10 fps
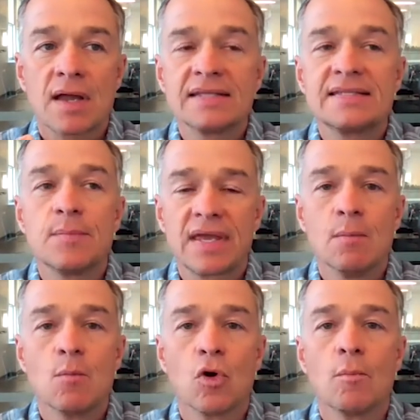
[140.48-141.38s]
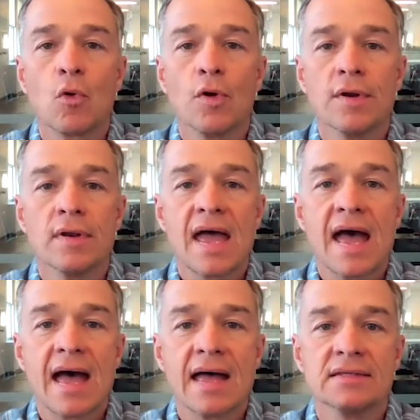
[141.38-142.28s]
Content became more important
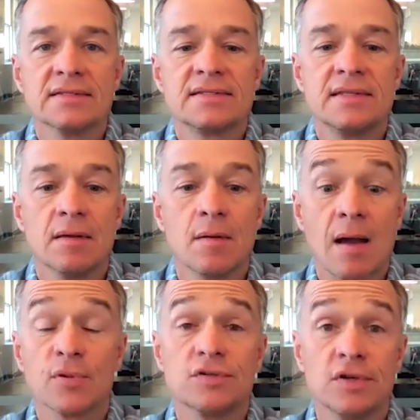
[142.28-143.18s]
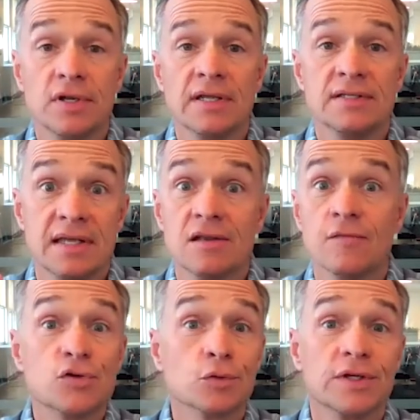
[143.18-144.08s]
as the opportunity to
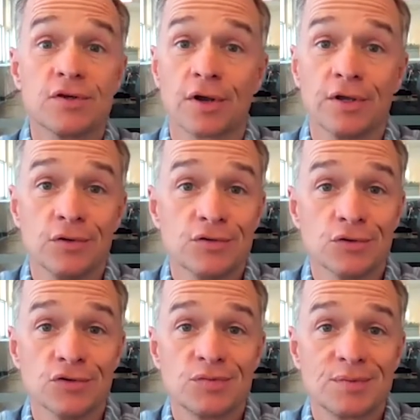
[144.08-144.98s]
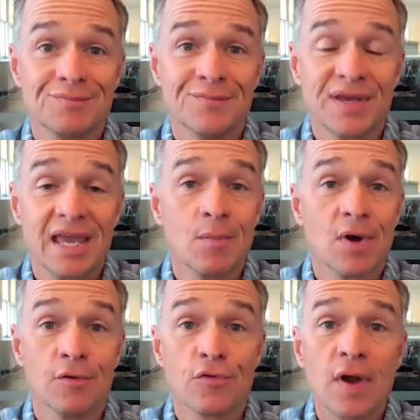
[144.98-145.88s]
individually target users became
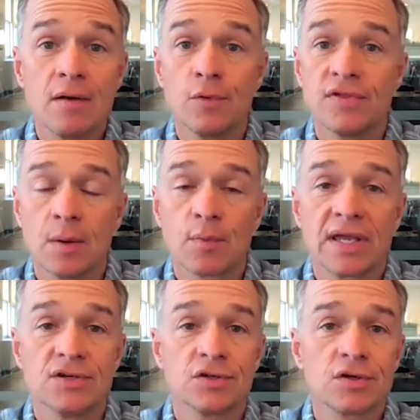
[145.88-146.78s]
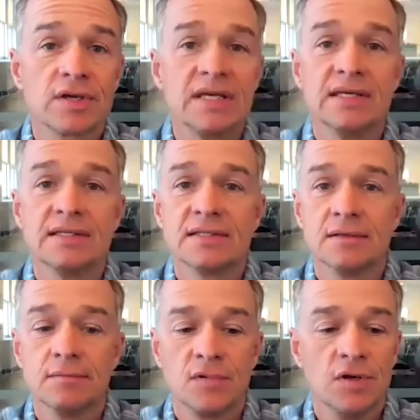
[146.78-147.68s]
under threat with the deprecation of cookies
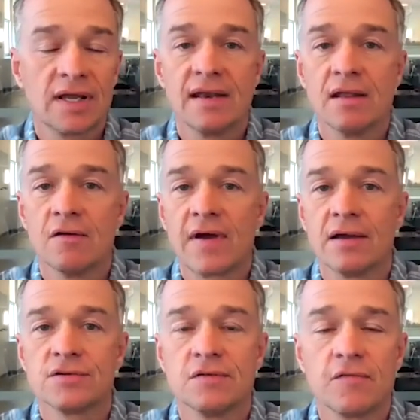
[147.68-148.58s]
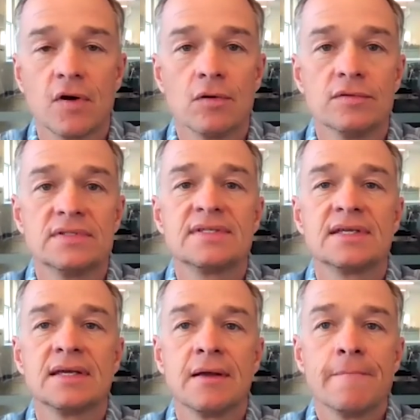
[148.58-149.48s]
and unique identifiers and
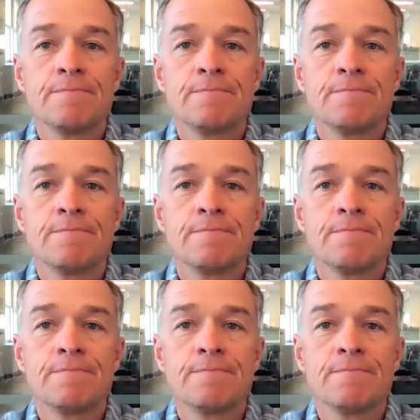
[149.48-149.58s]
phones.